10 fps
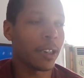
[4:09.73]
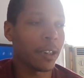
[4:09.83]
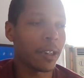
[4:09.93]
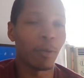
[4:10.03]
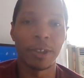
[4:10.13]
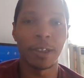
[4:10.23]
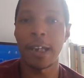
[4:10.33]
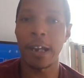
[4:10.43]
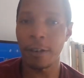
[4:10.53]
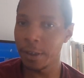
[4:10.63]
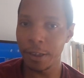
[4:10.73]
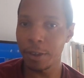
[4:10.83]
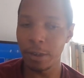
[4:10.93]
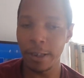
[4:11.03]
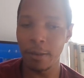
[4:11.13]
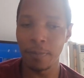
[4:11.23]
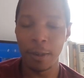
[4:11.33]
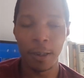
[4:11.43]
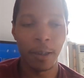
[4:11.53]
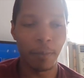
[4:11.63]
it was inherited to
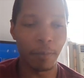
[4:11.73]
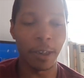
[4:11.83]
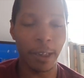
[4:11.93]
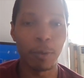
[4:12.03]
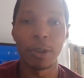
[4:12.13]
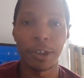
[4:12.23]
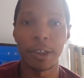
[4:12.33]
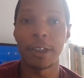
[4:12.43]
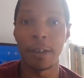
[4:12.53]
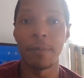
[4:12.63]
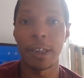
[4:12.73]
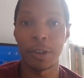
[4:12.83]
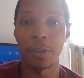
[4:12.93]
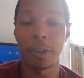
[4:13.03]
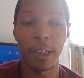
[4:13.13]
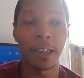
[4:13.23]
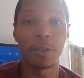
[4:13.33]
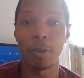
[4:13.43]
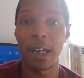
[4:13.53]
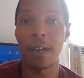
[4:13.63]
him. But he wants to sit there and make sure that
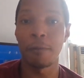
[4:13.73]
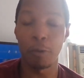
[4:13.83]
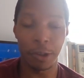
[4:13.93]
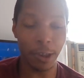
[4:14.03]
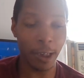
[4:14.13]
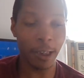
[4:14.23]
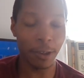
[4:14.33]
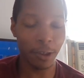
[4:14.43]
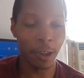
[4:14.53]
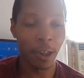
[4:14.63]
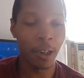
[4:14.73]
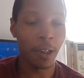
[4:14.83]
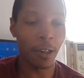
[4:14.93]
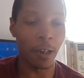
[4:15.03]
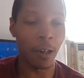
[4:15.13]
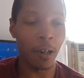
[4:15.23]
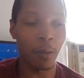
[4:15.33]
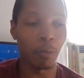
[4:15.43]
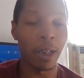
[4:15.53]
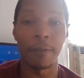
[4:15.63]
he's going to have what's ish
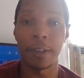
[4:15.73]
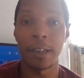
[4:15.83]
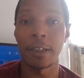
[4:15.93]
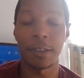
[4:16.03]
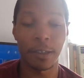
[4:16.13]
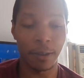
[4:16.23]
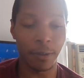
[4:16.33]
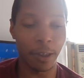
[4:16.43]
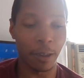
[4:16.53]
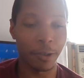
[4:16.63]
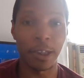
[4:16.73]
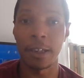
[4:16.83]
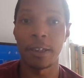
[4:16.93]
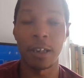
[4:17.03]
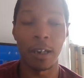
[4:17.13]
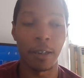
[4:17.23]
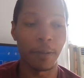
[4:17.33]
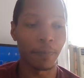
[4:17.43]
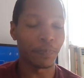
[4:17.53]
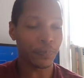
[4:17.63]
when everything is, you know, said and done.
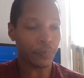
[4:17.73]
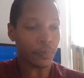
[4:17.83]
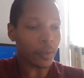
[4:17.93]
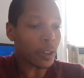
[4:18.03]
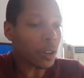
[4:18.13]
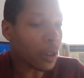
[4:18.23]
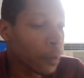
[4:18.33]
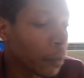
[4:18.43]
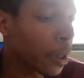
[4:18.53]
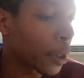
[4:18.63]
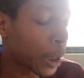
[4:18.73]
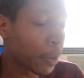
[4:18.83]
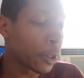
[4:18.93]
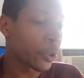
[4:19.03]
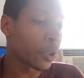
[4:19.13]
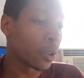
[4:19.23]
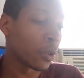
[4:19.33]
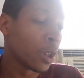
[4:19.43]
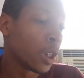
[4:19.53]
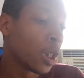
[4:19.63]
Because
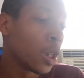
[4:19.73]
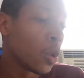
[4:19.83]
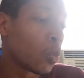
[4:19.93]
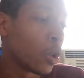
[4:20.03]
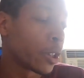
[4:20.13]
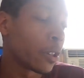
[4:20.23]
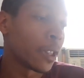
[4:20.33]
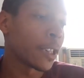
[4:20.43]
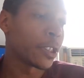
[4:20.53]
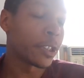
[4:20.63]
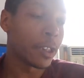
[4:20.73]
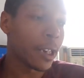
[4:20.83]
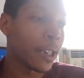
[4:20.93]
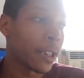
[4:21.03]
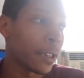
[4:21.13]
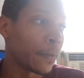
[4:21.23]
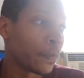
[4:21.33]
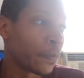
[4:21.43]
Spencer went to Alexis today,